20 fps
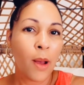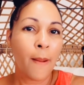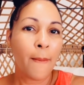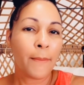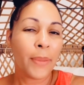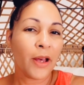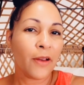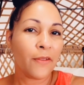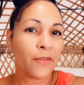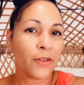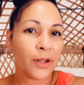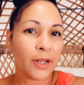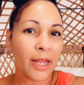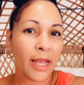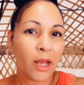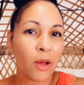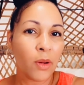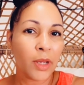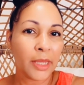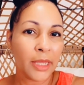But for
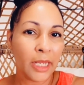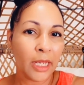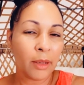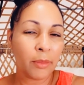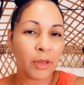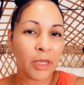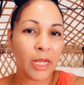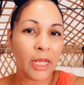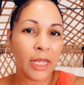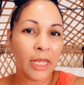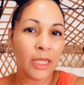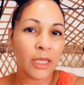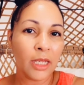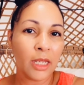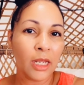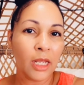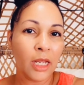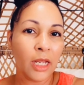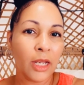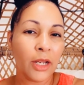now, I think I'm gonna end it
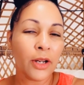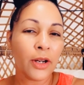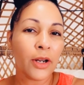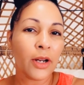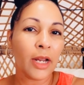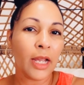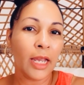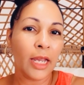here,